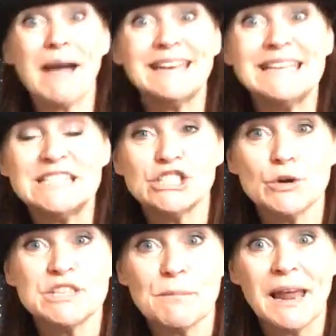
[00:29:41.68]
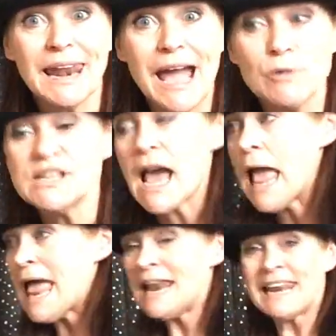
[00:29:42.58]
we might need to do it a bit louder.
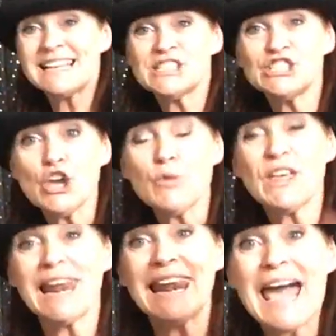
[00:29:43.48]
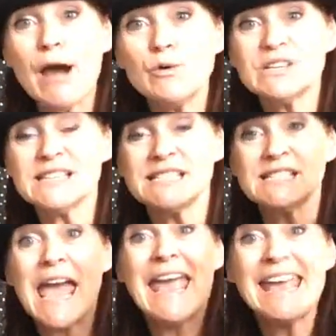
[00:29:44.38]
Let's do the
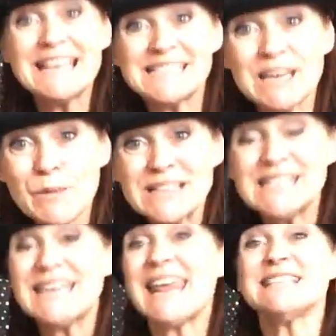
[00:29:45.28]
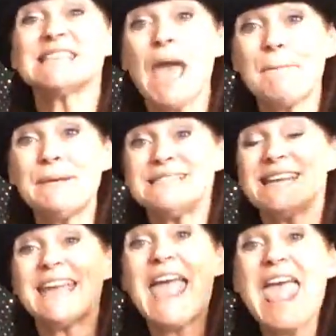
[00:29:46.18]
loudest Izzy Wizzy, let's get
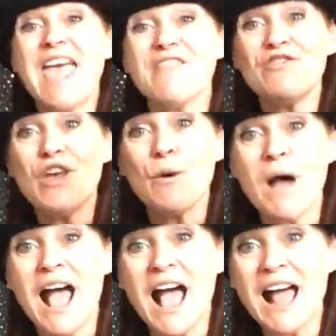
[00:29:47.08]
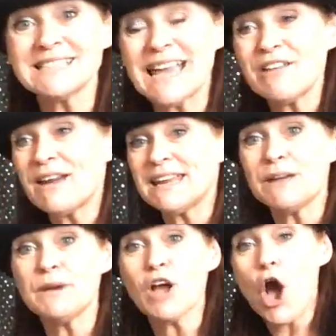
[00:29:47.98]
busy in the world. Are you ready?
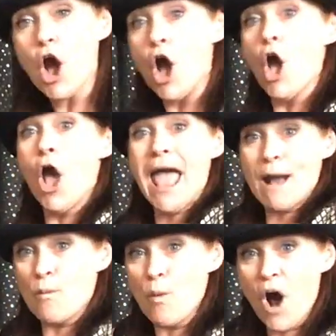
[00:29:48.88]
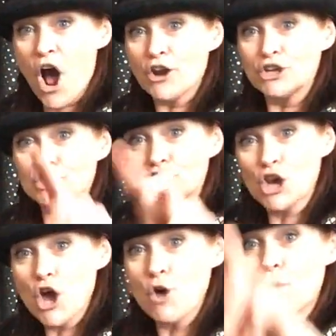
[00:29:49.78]
Here we go. One,
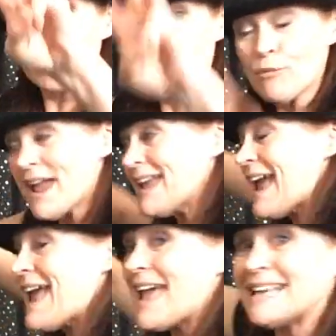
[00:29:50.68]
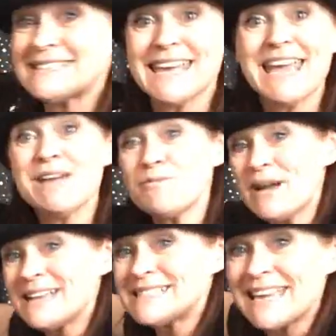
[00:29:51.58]
two, three. Izzy
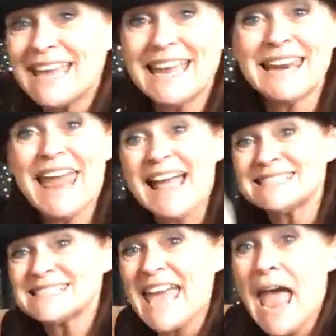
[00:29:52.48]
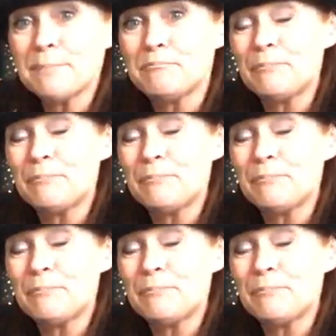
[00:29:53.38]
Wizzy, let's get